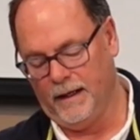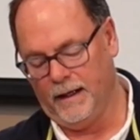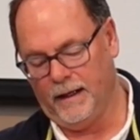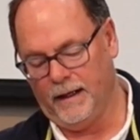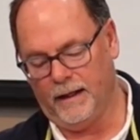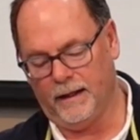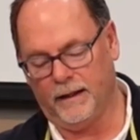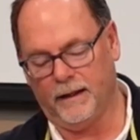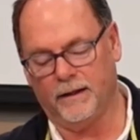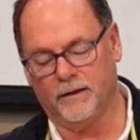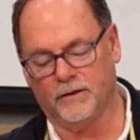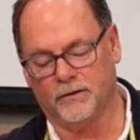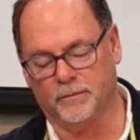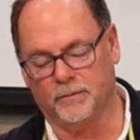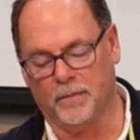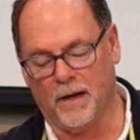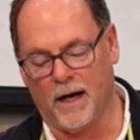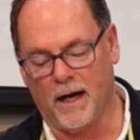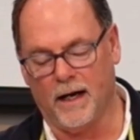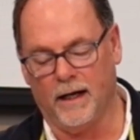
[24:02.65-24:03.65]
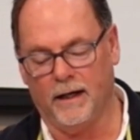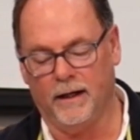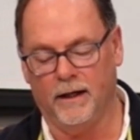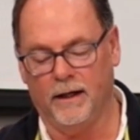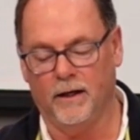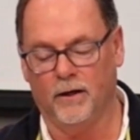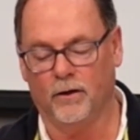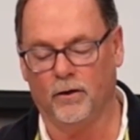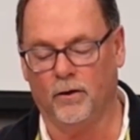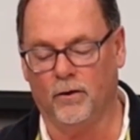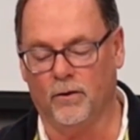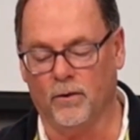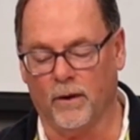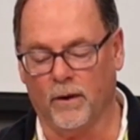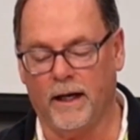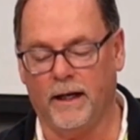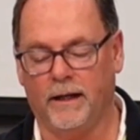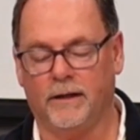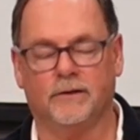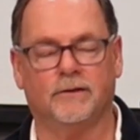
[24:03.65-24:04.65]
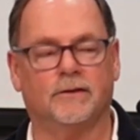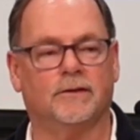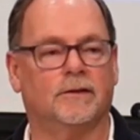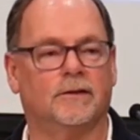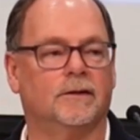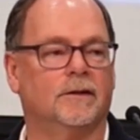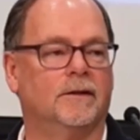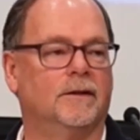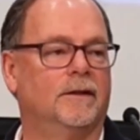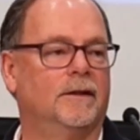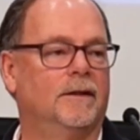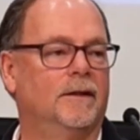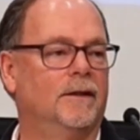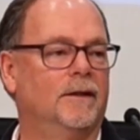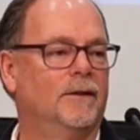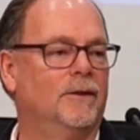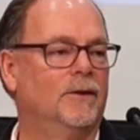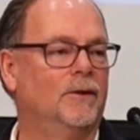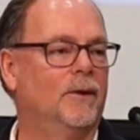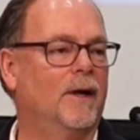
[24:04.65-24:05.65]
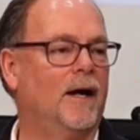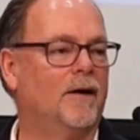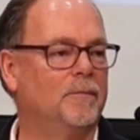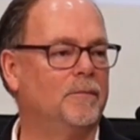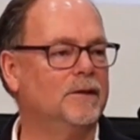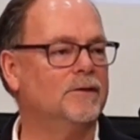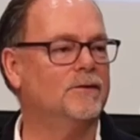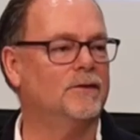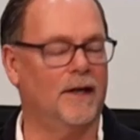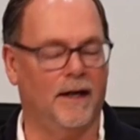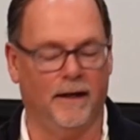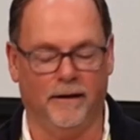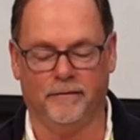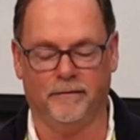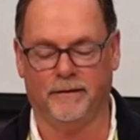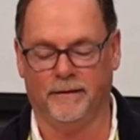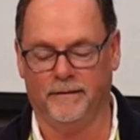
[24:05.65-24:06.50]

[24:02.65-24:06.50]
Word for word: It is by grace you have been saved.